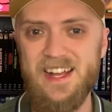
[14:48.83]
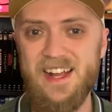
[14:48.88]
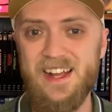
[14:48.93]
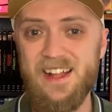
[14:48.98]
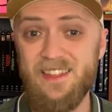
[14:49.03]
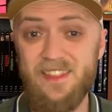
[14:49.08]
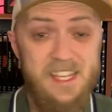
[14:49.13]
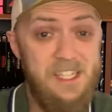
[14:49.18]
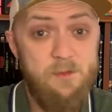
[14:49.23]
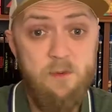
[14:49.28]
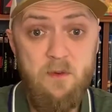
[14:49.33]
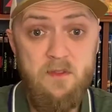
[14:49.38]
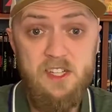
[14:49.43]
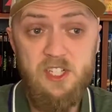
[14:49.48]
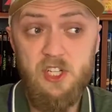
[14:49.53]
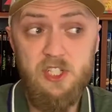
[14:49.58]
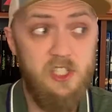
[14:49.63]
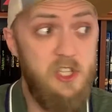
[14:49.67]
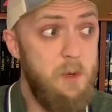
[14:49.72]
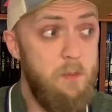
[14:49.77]
This movie's
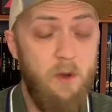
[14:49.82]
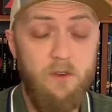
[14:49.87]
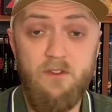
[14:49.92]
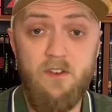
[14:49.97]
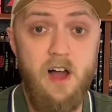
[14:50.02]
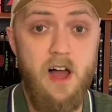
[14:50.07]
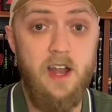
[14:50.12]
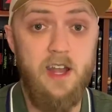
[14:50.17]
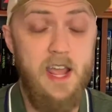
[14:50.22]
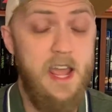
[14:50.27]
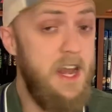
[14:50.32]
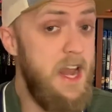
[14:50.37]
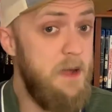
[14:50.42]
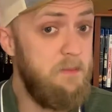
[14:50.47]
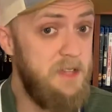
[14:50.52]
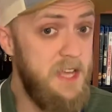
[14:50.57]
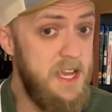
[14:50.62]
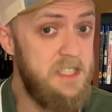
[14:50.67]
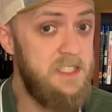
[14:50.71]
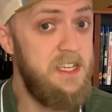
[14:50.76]
just super fun, and I'm
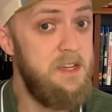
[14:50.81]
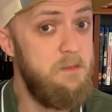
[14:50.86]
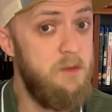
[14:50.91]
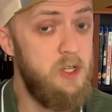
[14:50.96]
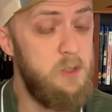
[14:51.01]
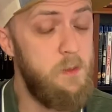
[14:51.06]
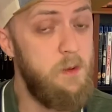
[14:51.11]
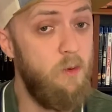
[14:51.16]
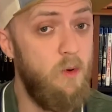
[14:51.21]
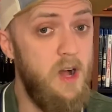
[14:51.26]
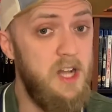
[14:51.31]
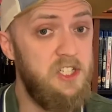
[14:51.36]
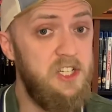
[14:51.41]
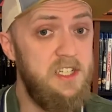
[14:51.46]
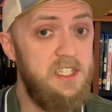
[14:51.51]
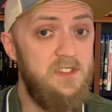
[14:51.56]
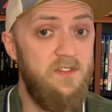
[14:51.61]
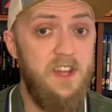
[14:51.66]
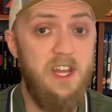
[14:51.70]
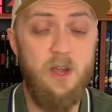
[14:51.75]
guessing most people watching
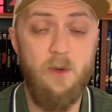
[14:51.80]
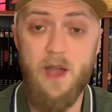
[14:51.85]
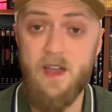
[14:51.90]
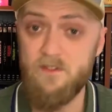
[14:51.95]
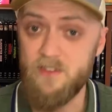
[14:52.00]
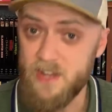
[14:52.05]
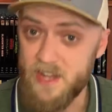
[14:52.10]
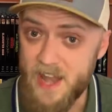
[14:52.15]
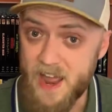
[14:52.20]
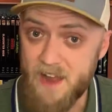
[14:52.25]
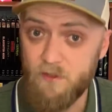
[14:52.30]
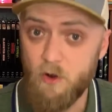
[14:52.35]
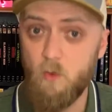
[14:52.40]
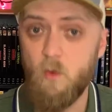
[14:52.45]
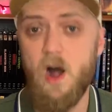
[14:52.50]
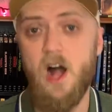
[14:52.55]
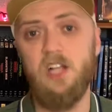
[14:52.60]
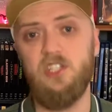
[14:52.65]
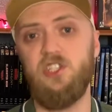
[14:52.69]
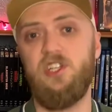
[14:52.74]
this video have never
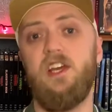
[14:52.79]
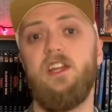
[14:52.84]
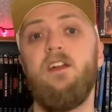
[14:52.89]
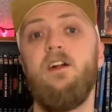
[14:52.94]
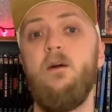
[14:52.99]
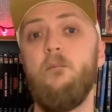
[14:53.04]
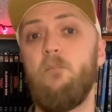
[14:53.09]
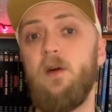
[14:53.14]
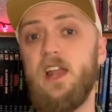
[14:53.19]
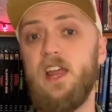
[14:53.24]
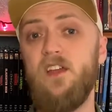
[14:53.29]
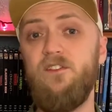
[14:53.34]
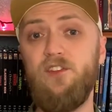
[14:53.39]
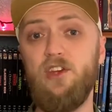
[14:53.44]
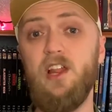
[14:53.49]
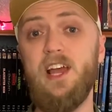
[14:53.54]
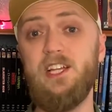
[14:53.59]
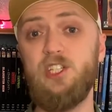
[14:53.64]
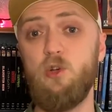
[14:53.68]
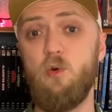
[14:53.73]
watched it, but if you
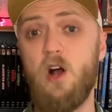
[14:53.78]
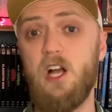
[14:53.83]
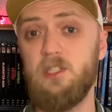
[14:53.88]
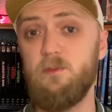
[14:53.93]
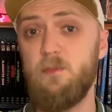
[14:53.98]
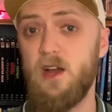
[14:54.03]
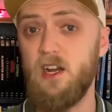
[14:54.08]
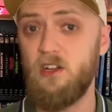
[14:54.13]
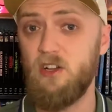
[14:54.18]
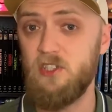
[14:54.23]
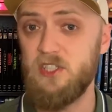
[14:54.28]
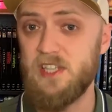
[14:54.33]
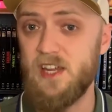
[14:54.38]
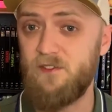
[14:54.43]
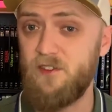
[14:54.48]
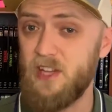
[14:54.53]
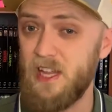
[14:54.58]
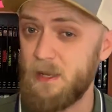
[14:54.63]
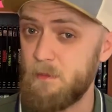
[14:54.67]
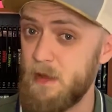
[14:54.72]
like swashbucklers,
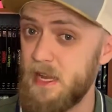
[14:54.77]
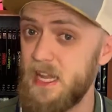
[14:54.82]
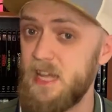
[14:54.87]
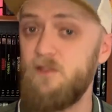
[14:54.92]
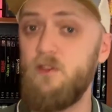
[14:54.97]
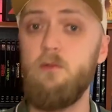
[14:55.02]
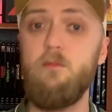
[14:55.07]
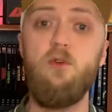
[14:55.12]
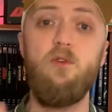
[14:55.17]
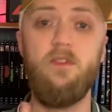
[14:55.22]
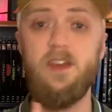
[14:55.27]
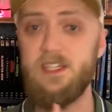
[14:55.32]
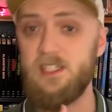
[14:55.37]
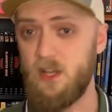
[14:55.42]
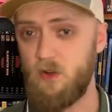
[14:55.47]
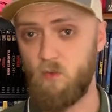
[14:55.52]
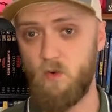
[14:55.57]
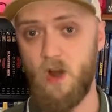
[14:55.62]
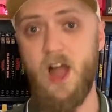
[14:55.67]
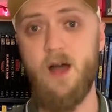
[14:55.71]
if you like medieval movies
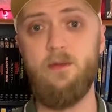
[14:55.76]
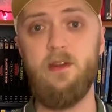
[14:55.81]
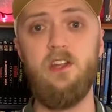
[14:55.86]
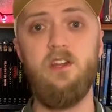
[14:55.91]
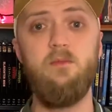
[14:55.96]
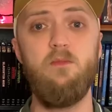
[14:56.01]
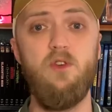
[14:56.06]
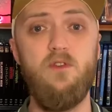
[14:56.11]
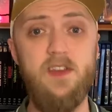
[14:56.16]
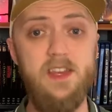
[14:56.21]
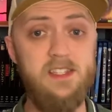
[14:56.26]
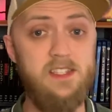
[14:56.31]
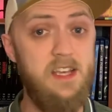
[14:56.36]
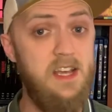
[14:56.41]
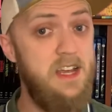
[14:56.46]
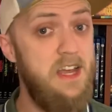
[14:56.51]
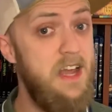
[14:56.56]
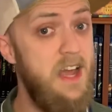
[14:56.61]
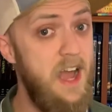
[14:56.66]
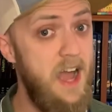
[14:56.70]
and Robin Hood movies,
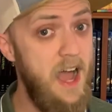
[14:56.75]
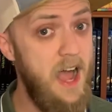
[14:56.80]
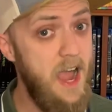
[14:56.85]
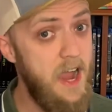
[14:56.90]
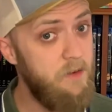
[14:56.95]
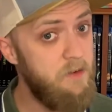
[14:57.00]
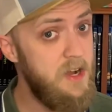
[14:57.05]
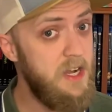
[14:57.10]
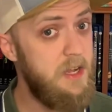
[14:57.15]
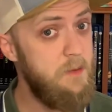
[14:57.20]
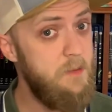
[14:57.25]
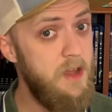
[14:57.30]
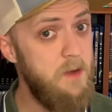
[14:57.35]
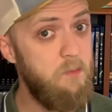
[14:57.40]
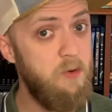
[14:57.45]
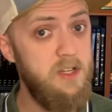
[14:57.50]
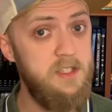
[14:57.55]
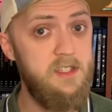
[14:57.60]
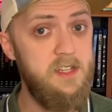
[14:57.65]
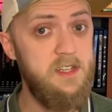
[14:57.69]
I recommend
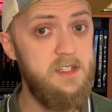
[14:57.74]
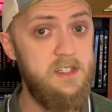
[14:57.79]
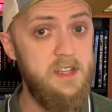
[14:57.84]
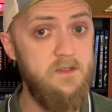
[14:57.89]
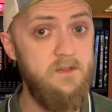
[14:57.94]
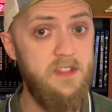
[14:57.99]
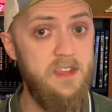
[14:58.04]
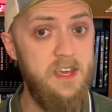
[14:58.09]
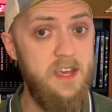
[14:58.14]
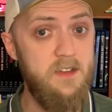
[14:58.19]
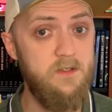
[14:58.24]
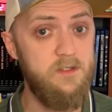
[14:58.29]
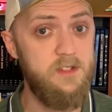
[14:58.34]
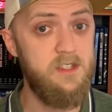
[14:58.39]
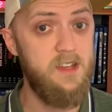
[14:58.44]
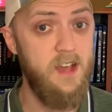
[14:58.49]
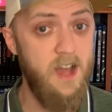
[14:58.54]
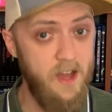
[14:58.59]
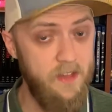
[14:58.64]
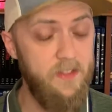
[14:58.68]
Princess of
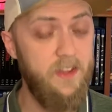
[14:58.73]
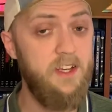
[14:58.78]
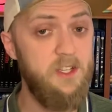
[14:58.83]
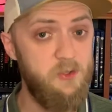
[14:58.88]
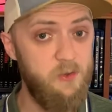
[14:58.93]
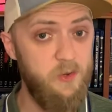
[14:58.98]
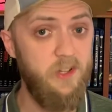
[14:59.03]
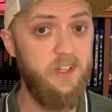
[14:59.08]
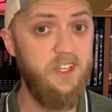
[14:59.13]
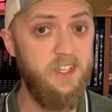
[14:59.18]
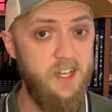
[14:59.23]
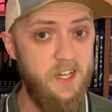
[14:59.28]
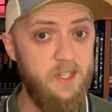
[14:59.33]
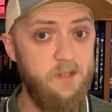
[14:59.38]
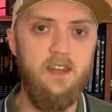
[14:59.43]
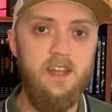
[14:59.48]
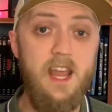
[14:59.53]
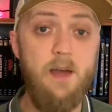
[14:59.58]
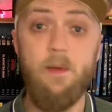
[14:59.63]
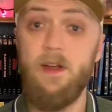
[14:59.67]
Thieves. I think it's really
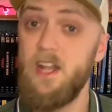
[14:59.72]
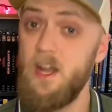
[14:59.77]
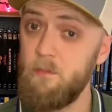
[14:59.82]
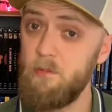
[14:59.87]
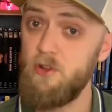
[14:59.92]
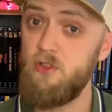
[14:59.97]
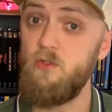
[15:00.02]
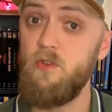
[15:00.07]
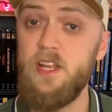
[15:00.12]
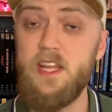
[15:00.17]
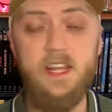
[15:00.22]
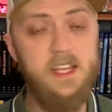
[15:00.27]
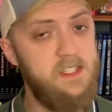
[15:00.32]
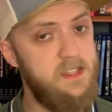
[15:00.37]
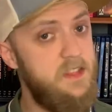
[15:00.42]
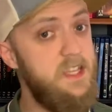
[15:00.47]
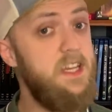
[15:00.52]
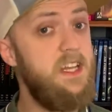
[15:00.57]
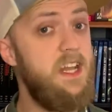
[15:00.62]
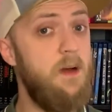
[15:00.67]
good. Now, my number 3 is
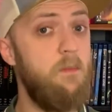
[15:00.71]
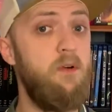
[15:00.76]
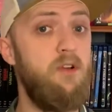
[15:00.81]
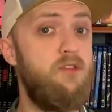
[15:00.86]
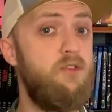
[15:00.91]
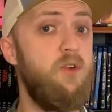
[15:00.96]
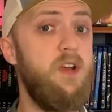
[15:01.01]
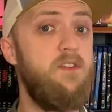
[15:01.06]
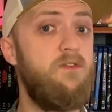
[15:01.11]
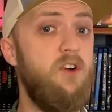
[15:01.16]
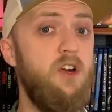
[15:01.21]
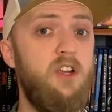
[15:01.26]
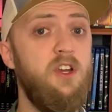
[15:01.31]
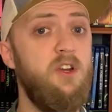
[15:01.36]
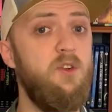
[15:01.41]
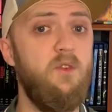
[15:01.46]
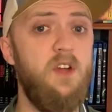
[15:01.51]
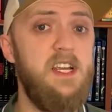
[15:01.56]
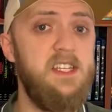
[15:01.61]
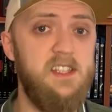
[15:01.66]
the number 3 for a
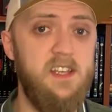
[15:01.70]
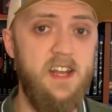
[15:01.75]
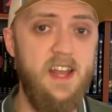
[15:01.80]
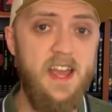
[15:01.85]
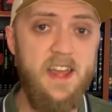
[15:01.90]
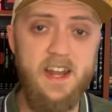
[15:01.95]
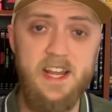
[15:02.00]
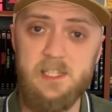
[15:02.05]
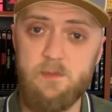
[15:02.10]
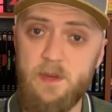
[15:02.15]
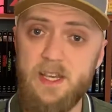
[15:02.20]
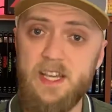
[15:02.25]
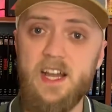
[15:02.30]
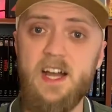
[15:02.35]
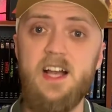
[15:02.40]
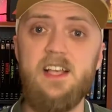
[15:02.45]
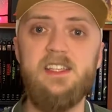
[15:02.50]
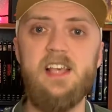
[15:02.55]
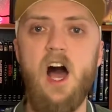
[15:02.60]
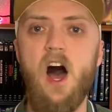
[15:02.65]
reason, and it's
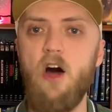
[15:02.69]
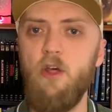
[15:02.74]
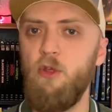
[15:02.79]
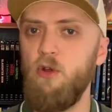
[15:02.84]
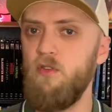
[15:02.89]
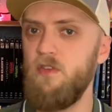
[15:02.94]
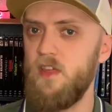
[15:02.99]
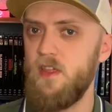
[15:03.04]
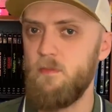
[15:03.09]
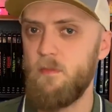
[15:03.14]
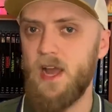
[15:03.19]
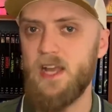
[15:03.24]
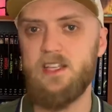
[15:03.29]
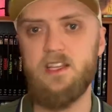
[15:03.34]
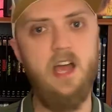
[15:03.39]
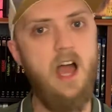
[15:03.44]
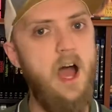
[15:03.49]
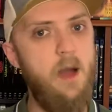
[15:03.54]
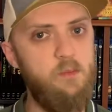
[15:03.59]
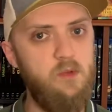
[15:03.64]
because other than my
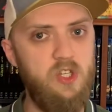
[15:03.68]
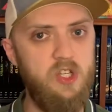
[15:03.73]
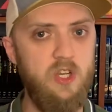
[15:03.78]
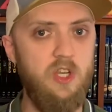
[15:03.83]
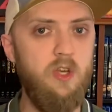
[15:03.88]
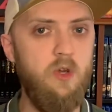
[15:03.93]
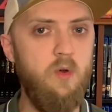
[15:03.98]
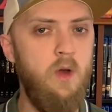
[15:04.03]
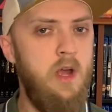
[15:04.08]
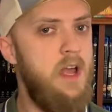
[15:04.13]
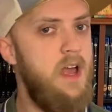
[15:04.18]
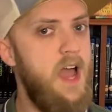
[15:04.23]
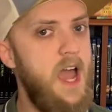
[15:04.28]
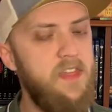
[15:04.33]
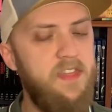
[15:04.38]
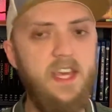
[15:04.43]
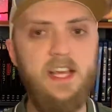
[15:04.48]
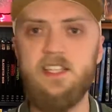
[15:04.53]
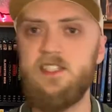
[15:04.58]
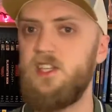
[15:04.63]
top 2, I
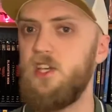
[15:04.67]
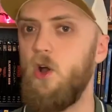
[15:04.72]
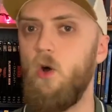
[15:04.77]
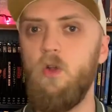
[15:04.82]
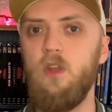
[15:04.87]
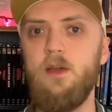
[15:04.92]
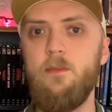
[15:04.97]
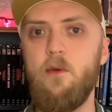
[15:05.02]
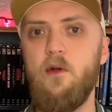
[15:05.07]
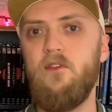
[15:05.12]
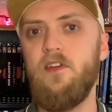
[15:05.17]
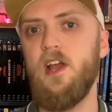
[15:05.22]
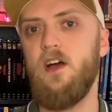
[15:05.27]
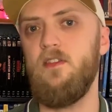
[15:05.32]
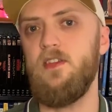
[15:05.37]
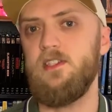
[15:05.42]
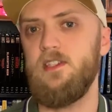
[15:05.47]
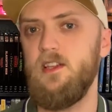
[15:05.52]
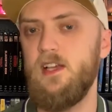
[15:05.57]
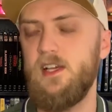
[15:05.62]
think it's the only movie on
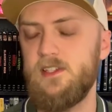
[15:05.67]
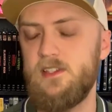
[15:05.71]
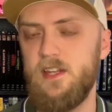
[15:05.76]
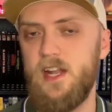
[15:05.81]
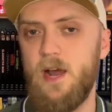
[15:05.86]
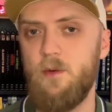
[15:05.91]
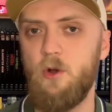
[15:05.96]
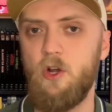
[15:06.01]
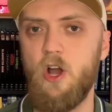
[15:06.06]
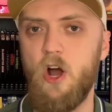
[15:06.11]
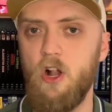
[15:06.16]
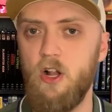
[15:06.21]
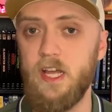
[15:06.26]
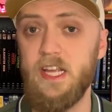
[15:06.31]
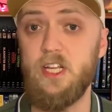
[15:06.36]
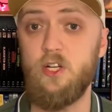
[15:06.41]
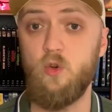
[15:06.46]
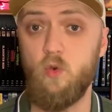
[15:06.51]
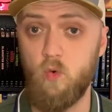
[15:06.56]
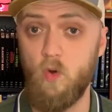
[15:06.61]
this list that I would call a
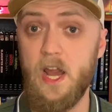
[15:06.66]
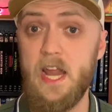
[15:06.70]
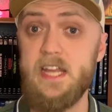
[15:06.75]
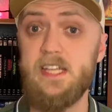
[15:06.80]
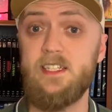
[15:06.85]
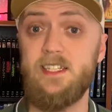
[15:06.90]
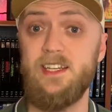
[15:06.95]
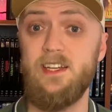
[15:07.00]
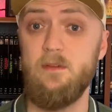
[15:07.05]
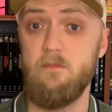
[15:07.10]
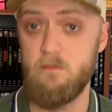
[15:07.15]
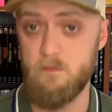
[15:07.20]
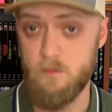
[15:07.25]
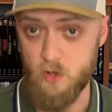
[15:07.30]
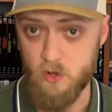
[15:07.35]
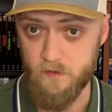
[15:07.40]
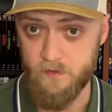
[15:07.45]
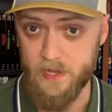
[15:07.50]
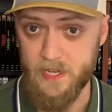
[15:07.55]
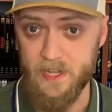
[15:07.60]
great
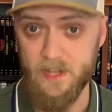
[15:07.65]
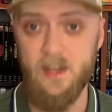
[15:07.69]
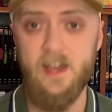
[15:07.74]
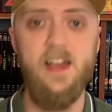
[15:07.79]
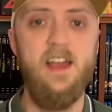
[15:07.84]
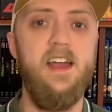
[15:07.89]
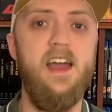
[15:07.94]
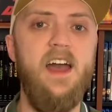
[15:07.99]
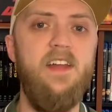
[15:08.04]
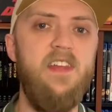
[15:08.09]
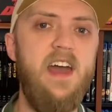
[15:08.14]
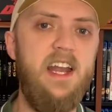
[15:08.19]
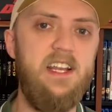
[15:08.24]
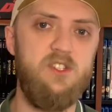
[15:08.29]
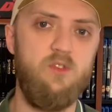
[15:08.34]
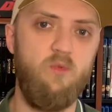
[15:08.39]
movie, and that is